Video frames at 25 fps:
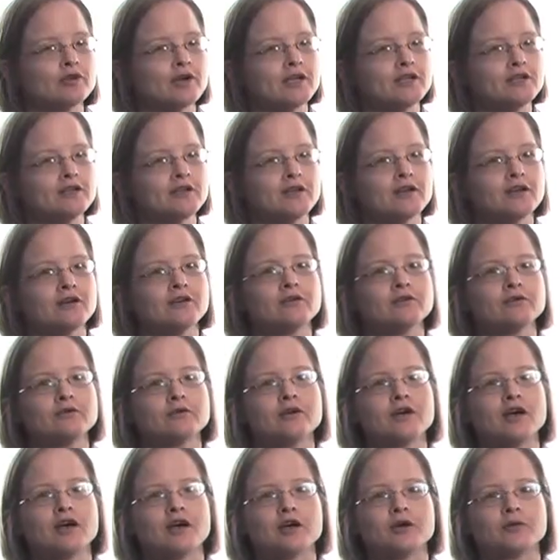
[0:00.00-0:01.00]
Right now,
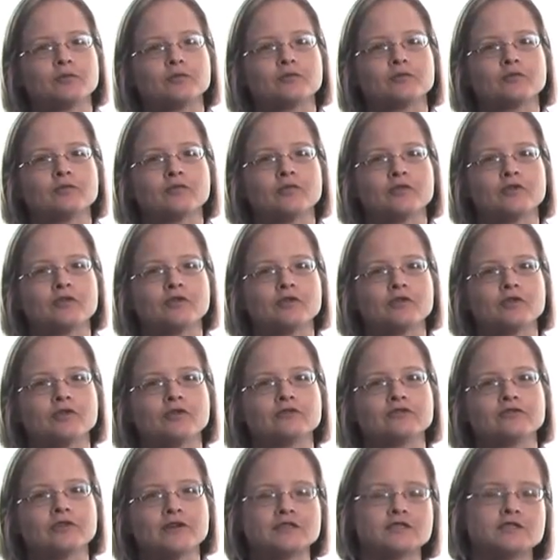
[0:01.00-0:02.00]
um,
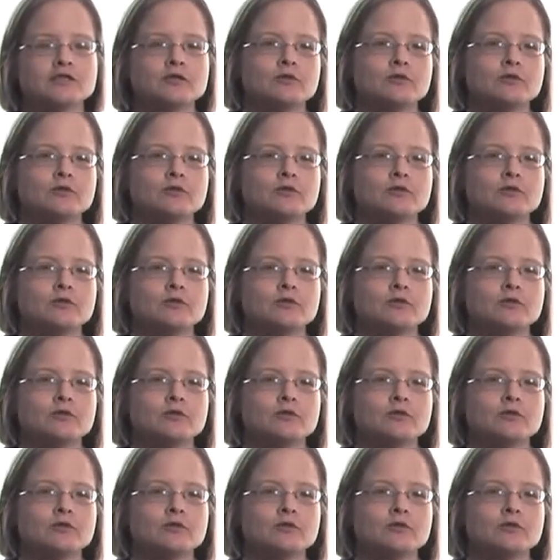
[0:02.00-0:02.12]
PhET